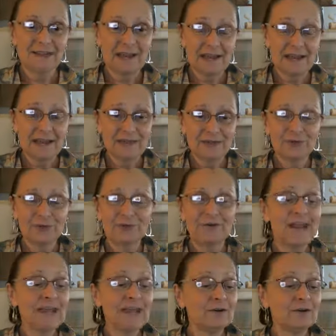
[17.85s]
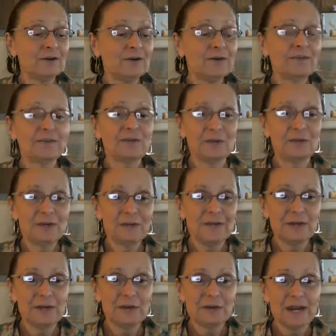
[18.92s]
Ad Creator is a
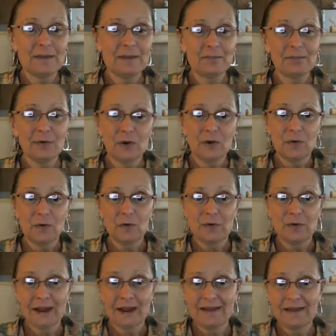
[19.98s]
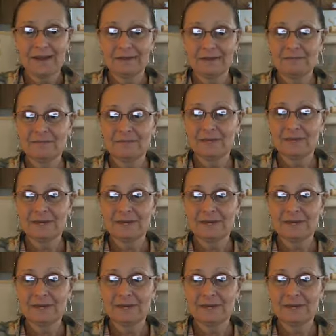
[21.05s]
really great program.